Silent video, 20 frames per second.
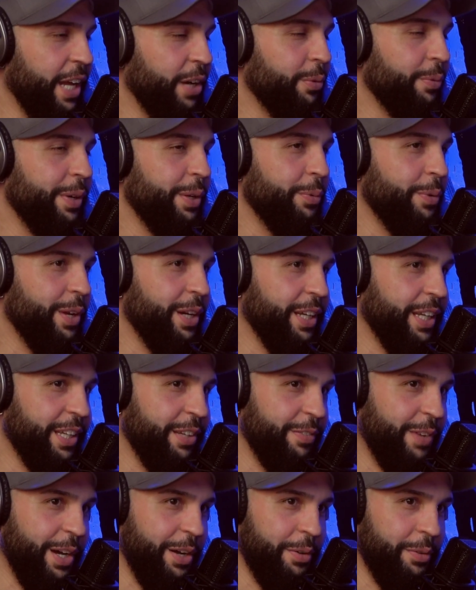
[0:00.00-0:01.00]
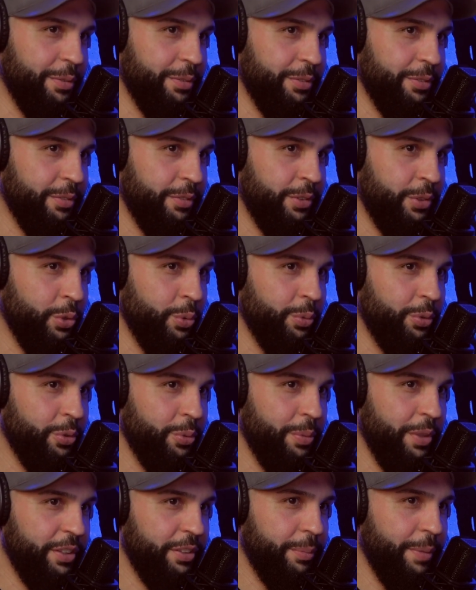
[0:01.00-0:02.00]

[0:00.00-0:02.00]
I don't really want to give out too much.